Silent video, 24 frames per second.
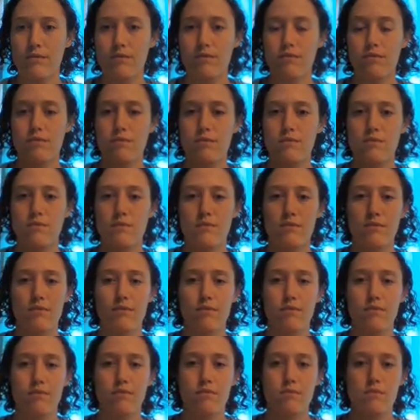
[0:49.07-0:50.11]

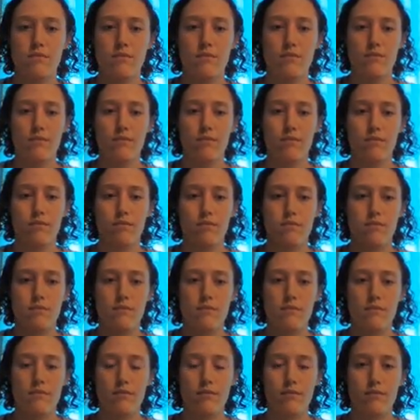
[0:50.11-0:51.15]

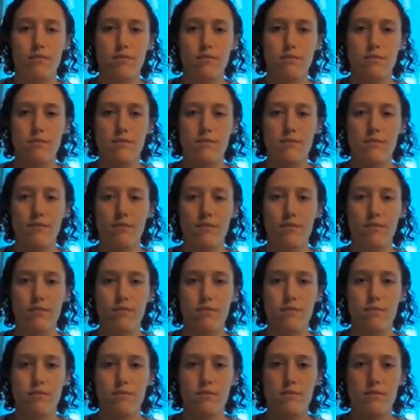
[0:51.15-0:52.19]

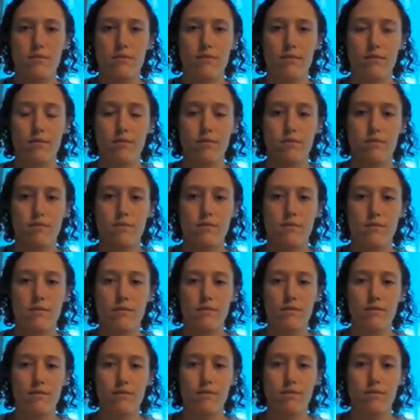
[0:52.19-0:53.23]

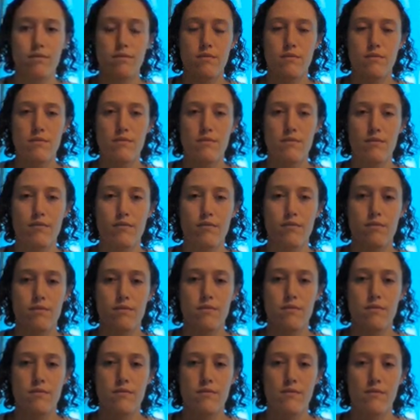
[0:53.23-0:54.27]

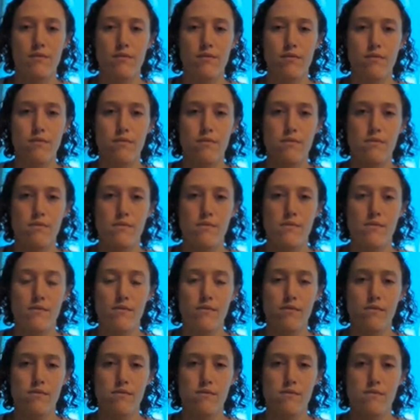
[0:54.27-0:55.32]

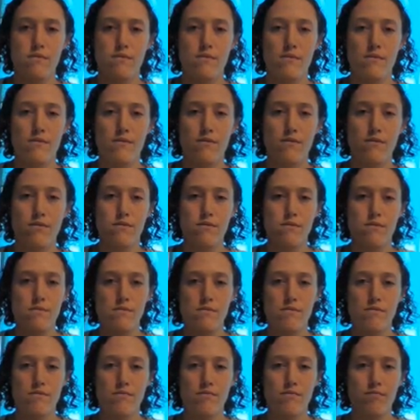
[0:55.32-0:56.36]

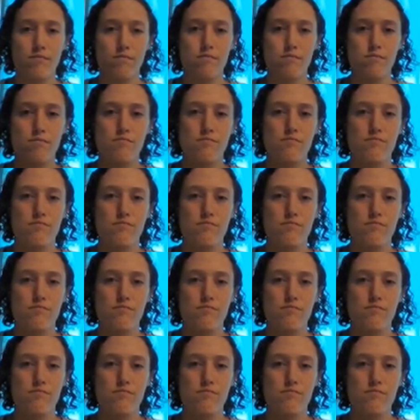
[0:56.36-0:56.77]
(silence)